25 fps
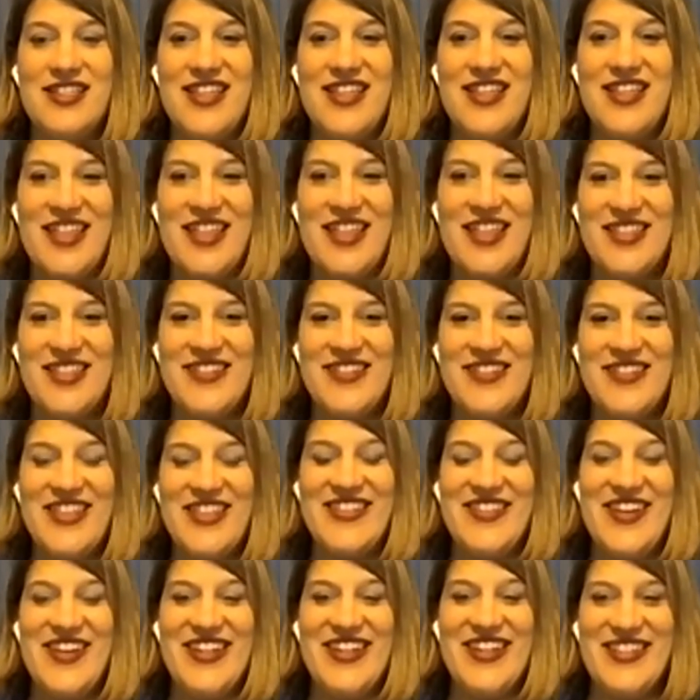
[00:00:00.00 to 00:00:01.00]
Yeah, that's what that's
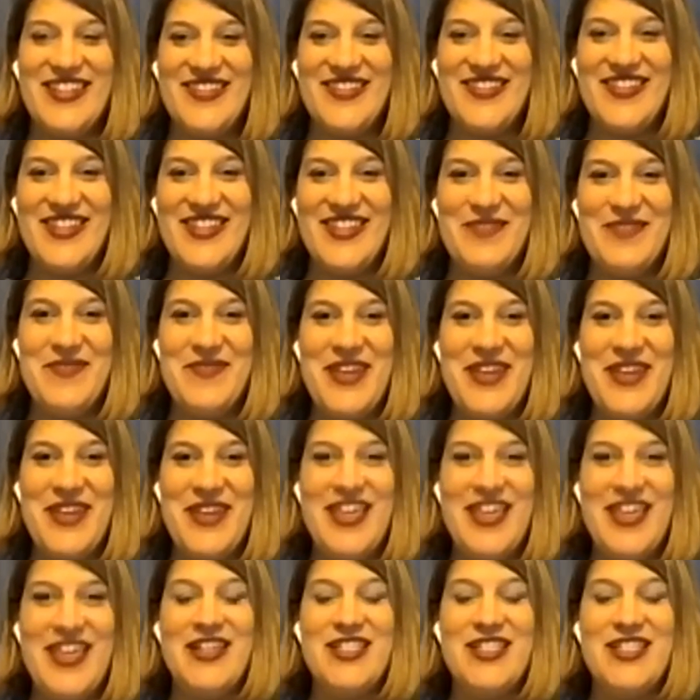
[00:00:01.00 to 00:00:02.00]
one I just read too. Making
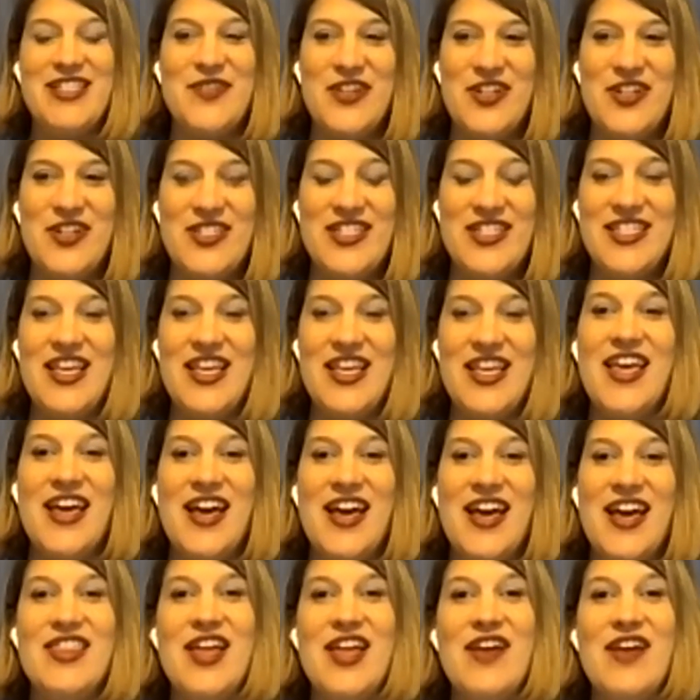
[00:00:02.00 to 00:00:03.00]
masks for nurses.
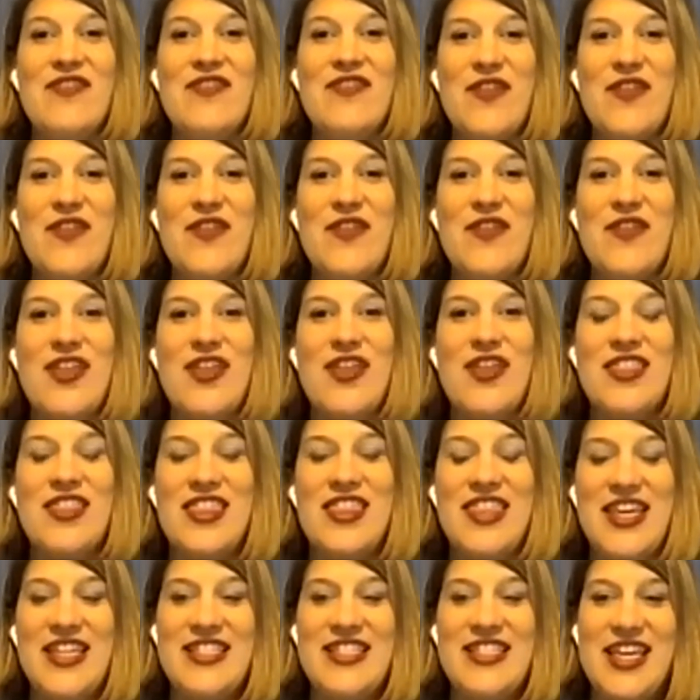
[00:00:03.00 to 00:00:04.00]
I love when the
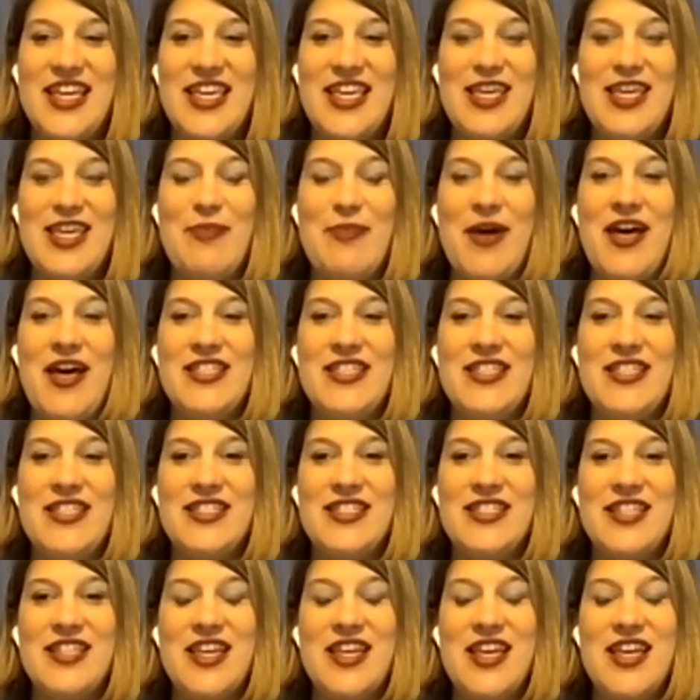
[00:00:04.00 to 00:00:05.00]
things that keep
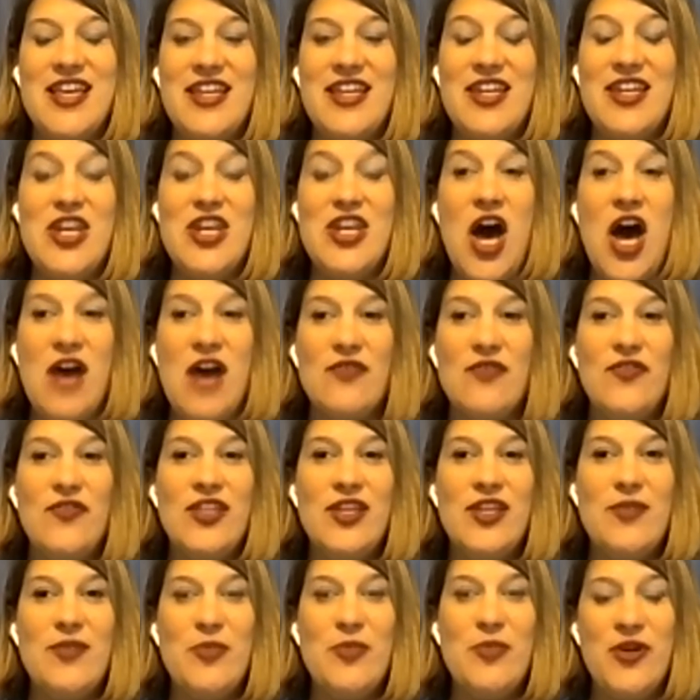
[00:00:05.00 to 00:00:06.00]
us not
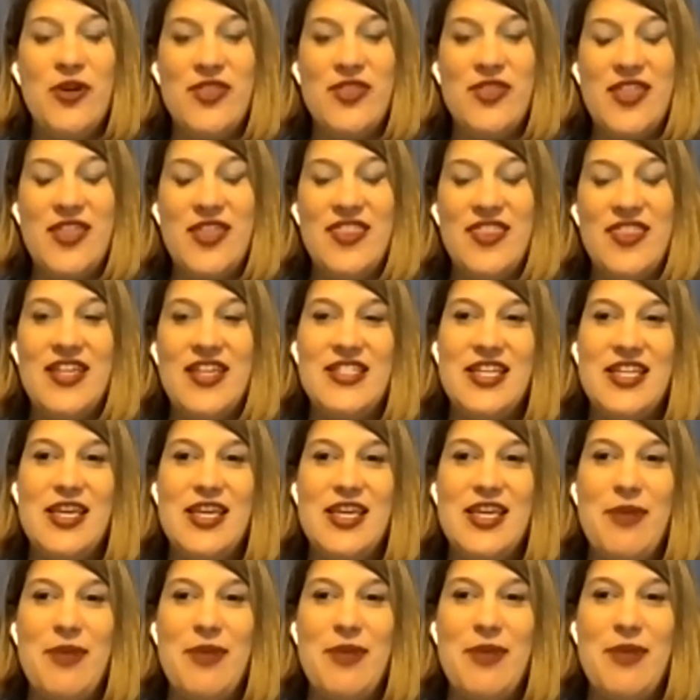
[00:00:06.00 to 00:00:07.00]
feeling bored, the things that
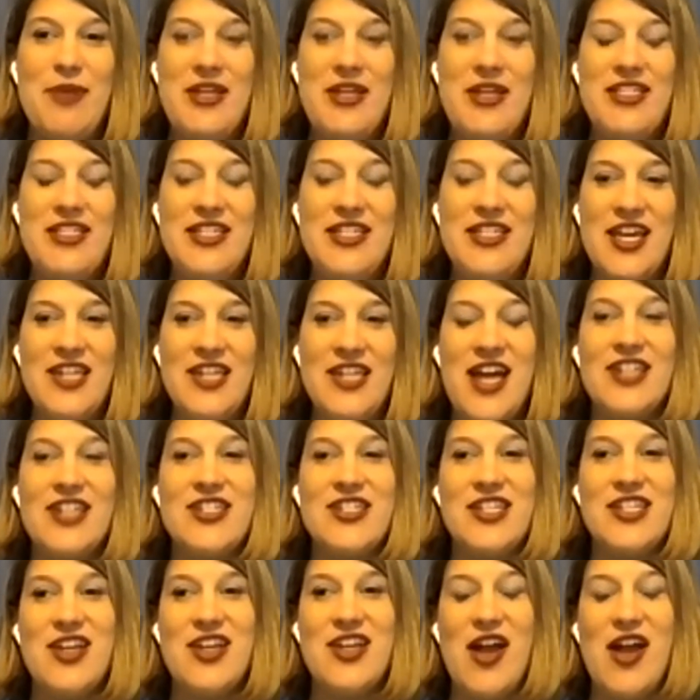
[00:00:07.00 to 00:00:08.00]
keep us engaged,
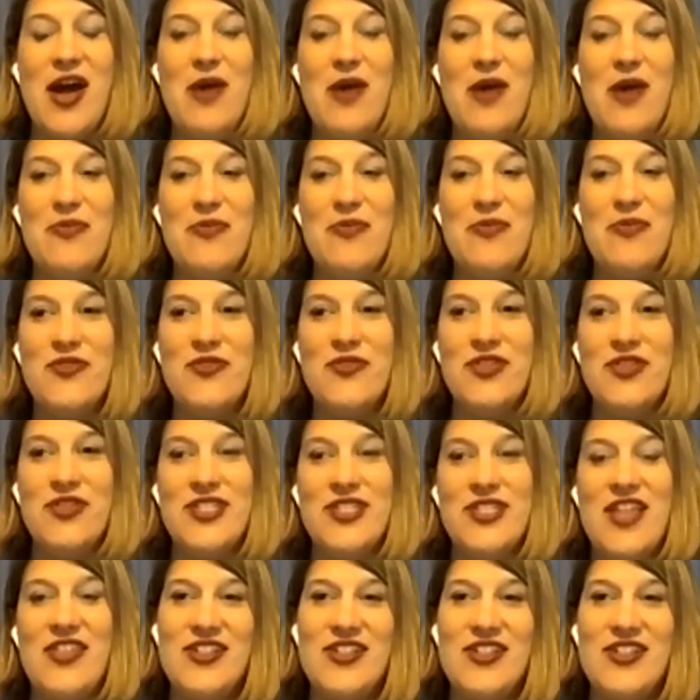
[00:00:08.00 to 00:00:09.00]
actually are helpful to
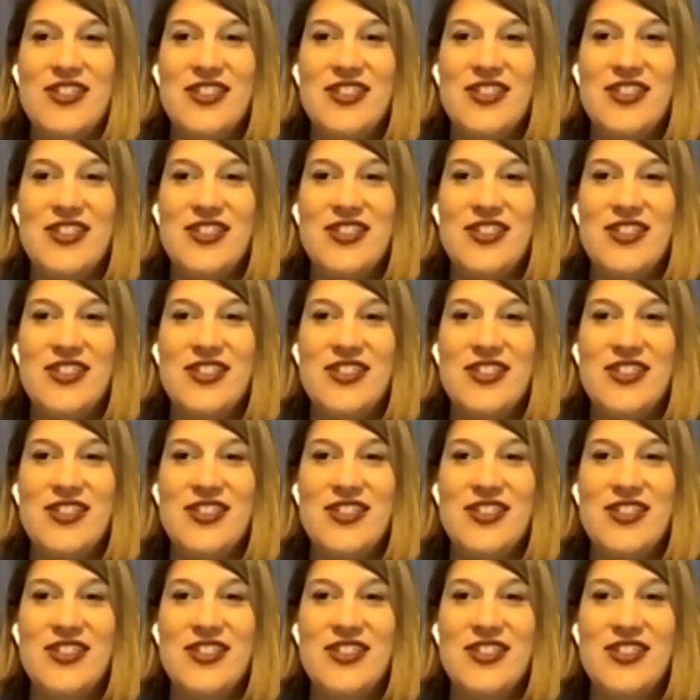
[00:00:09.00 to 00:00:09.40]
others.